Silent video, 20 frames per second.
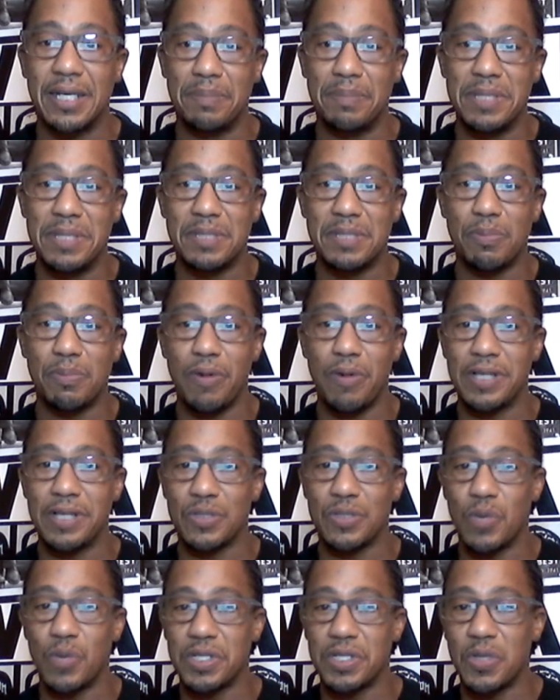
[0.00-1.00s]
Miss Prince.
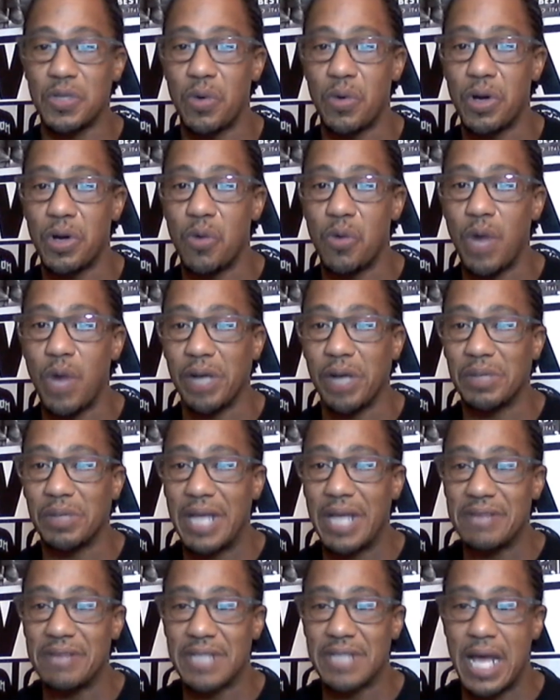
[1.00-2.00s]
What's going on? Welcome to
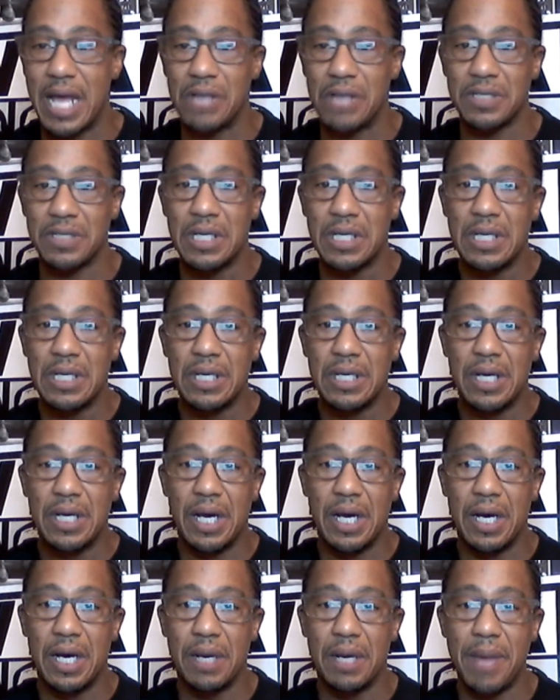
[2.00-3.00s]
Lifestyles.
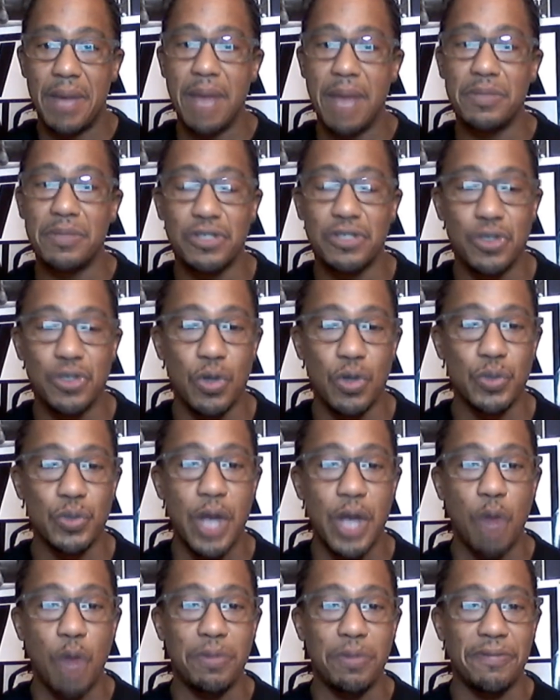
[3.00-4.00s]
Hey, Mr. George. We
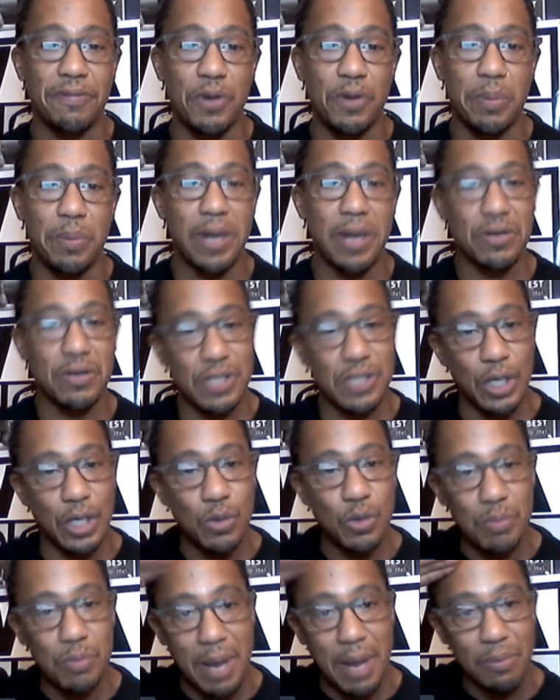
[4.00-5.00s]
hope you feel better.
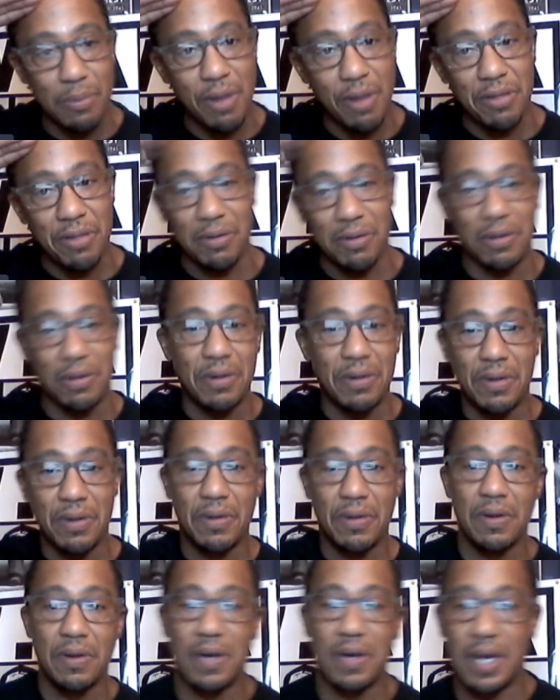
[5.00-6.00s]
Salute my brother.
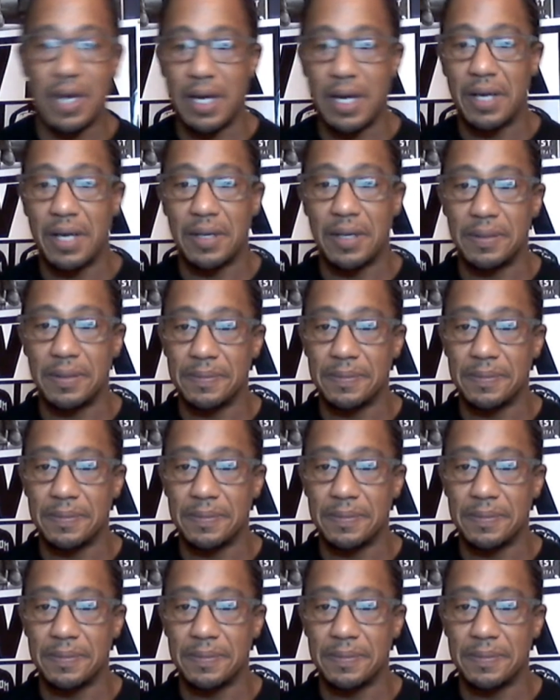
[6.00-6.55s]
Uh,